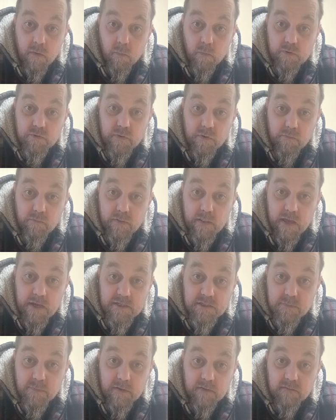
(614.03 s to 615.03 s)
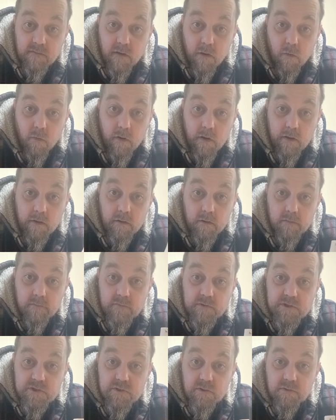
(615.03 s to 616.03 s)
We try and relax the big toe, and all of
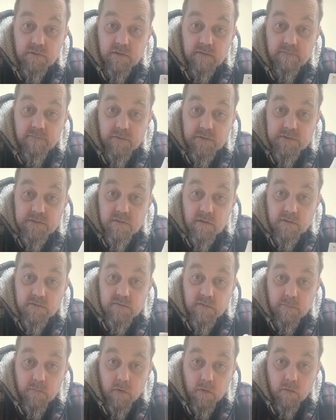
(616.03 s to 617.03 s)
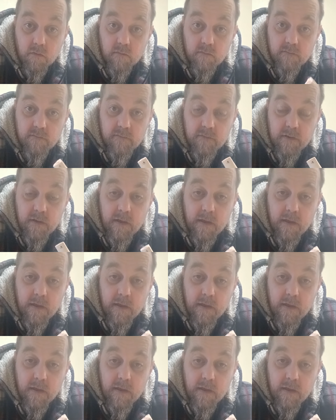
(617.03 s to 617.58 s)
a sudden your foot starts to move,